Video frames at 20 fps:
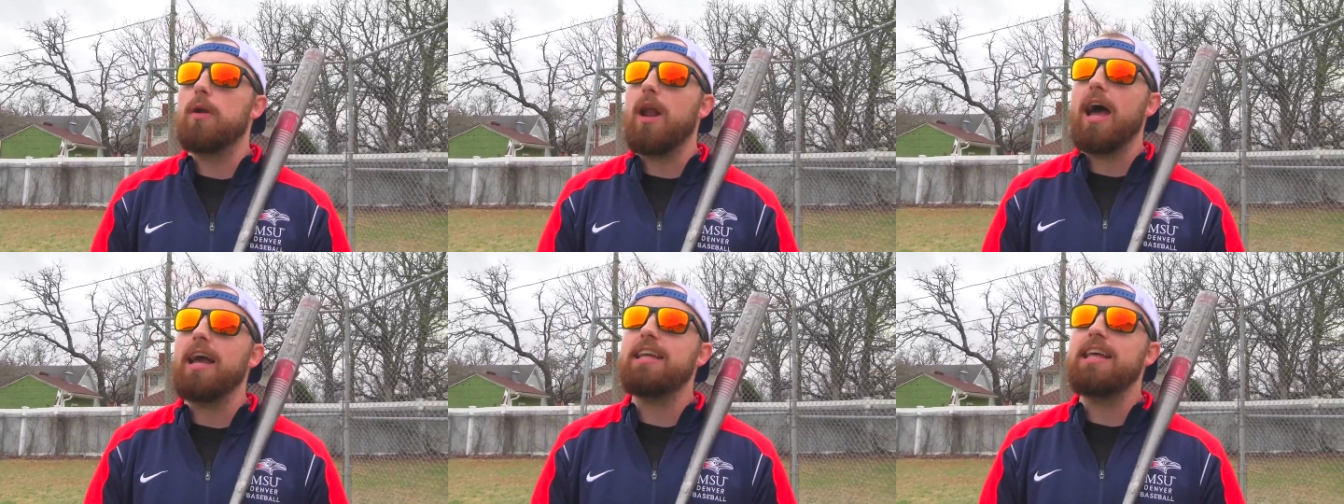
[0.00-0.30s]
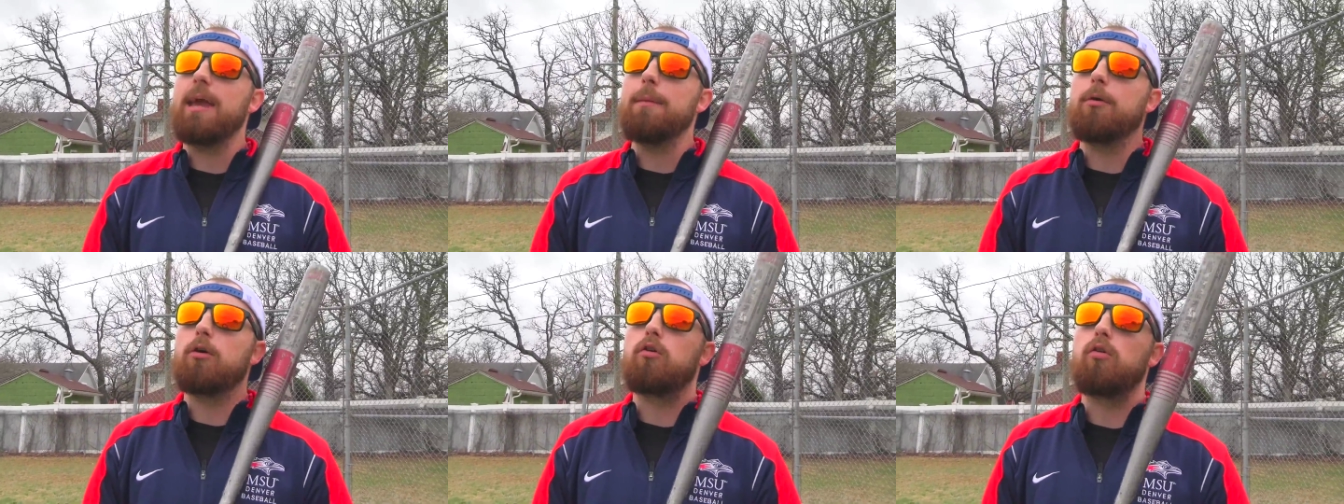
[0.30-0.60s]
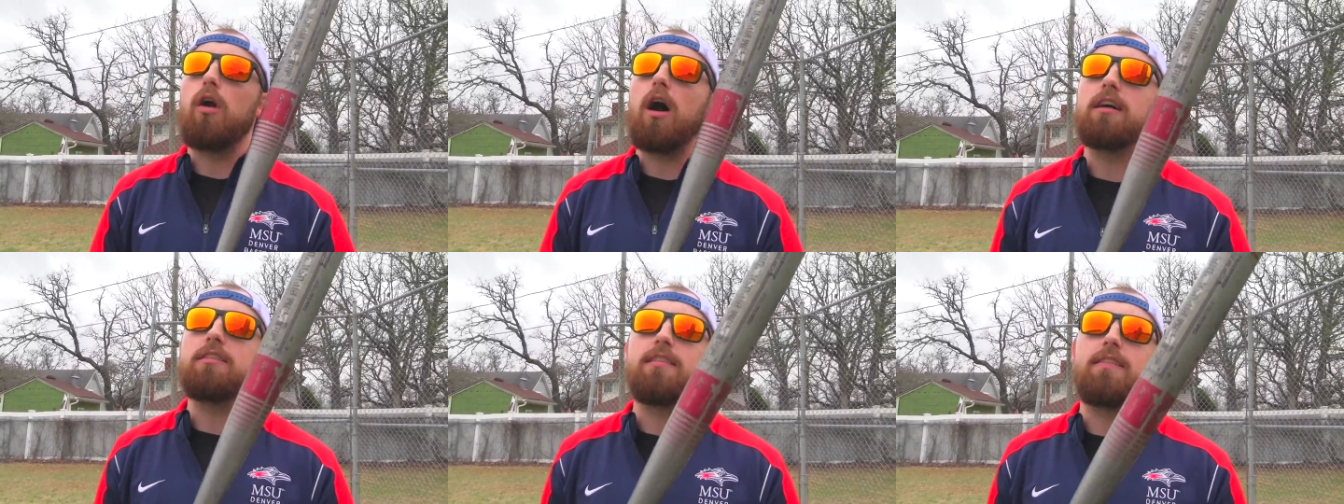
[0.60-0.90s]
and I came
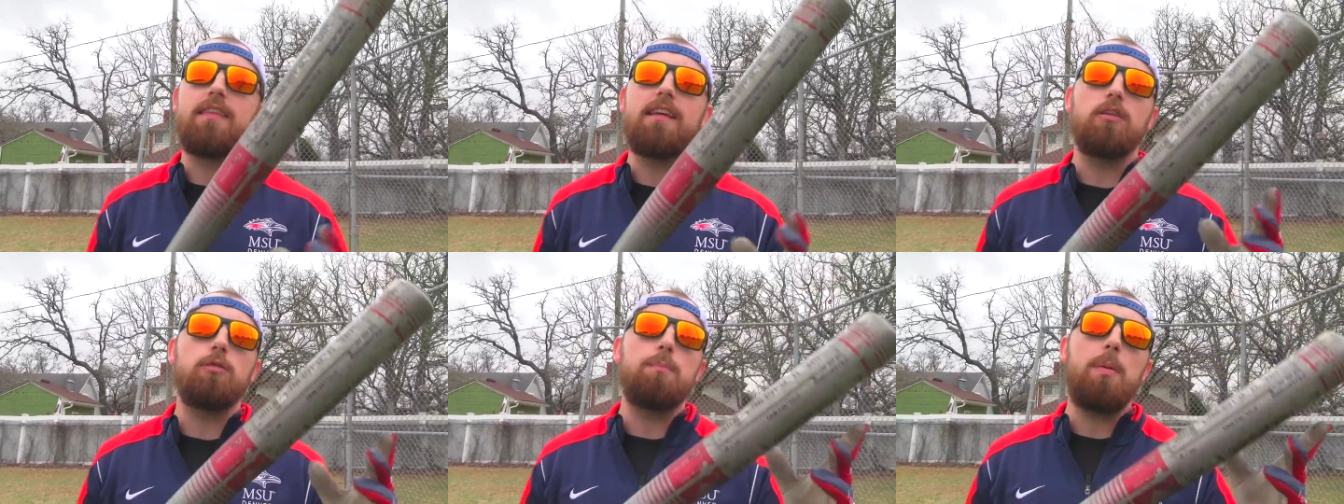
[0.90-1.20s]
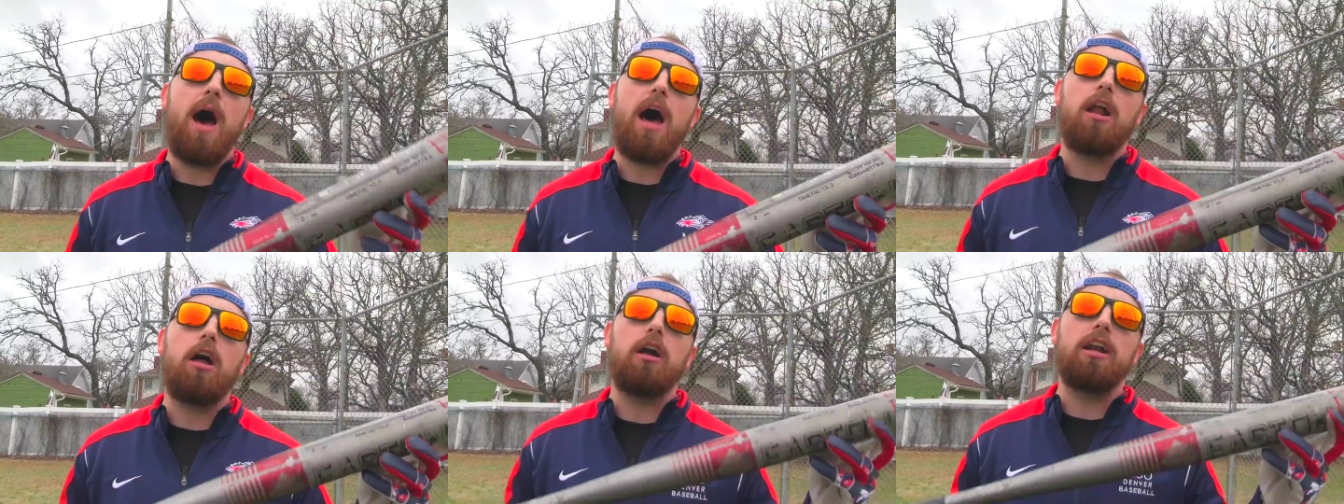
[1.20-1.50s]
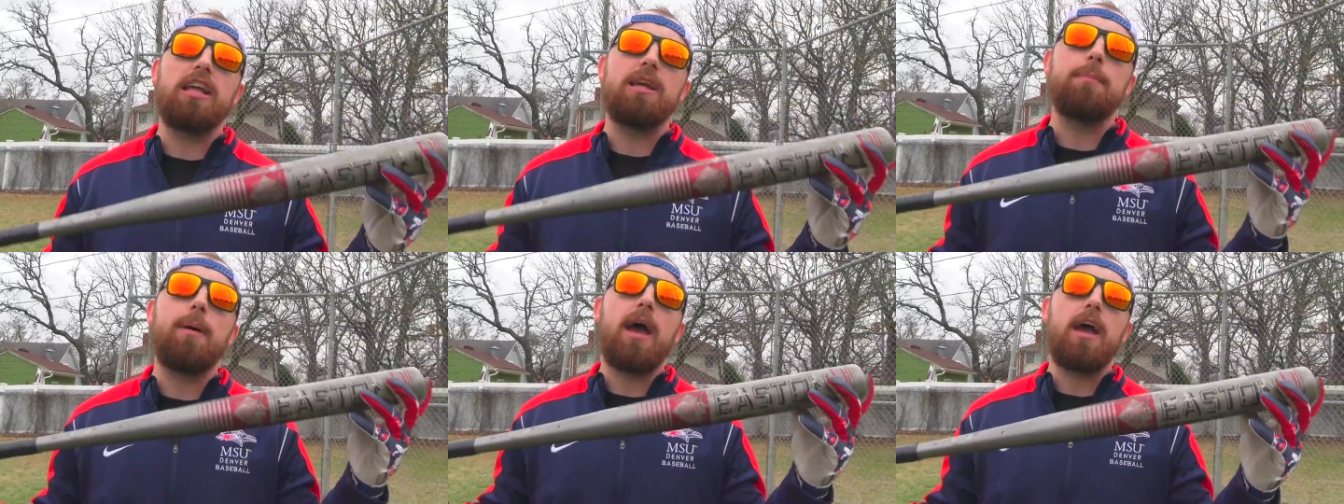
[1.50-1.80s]
across this bat
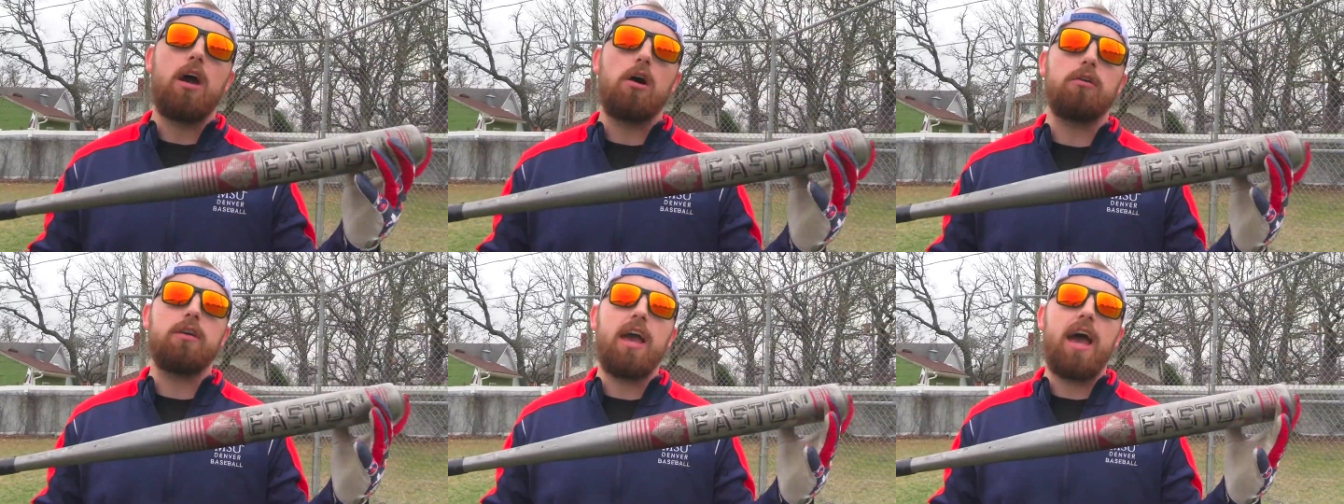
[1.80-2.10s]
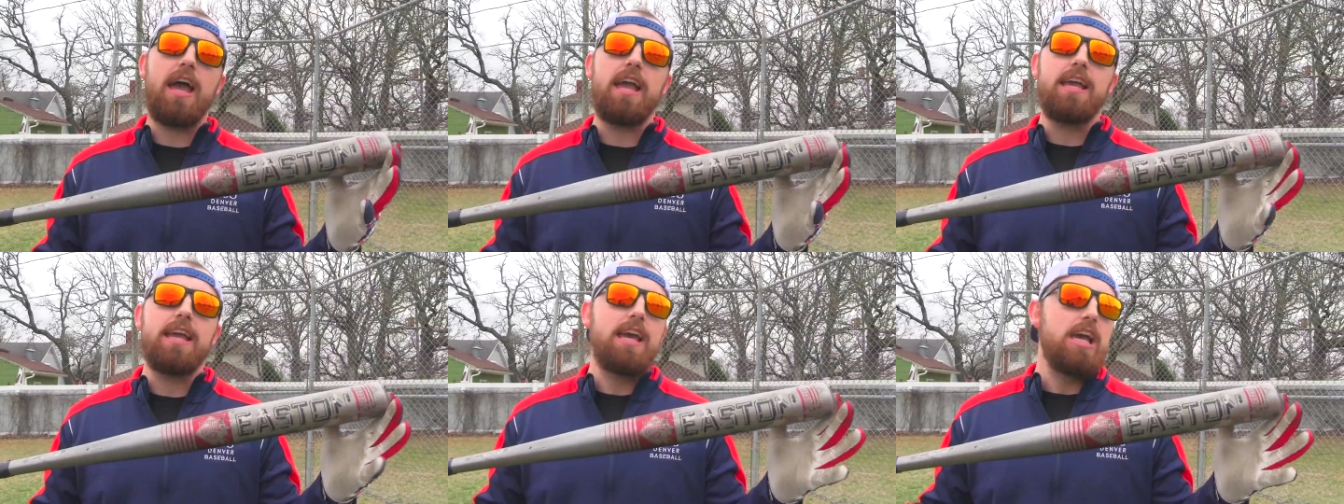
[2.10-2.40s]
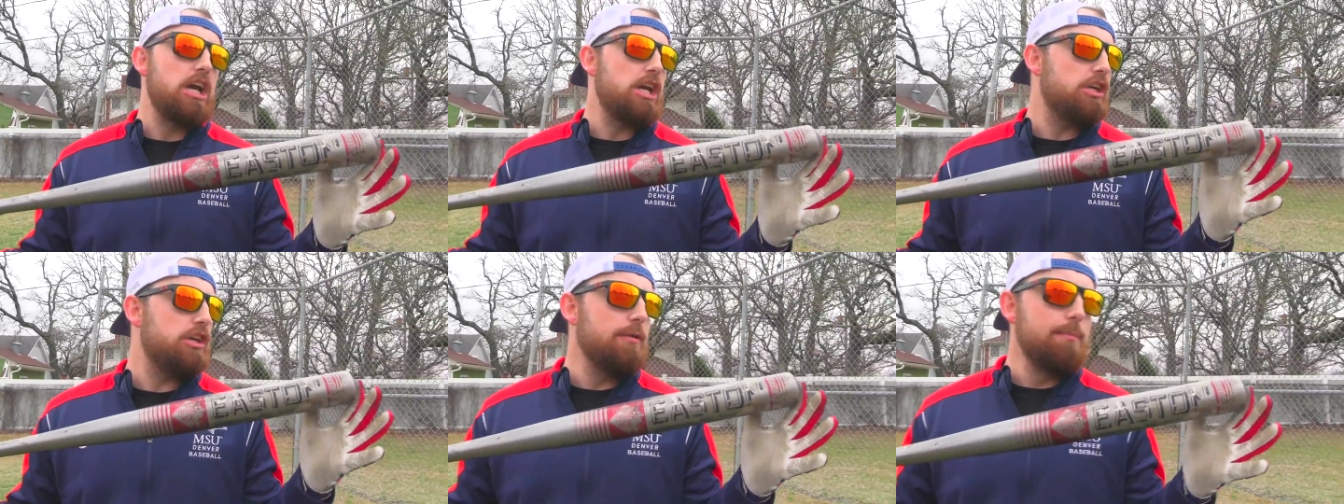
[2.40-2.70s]
on eBay, okay?
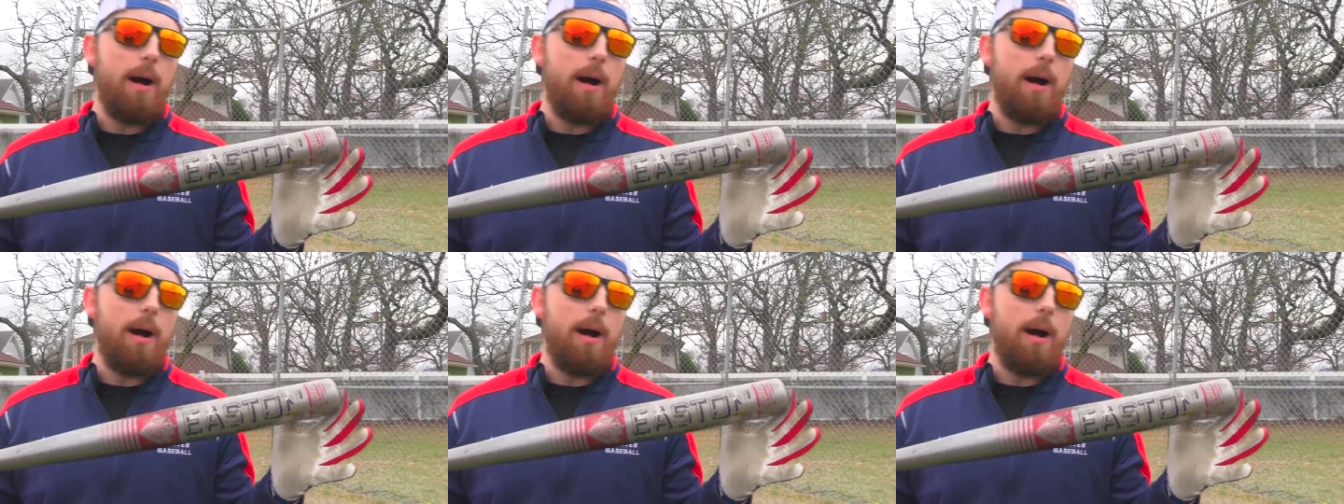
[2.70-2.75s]
You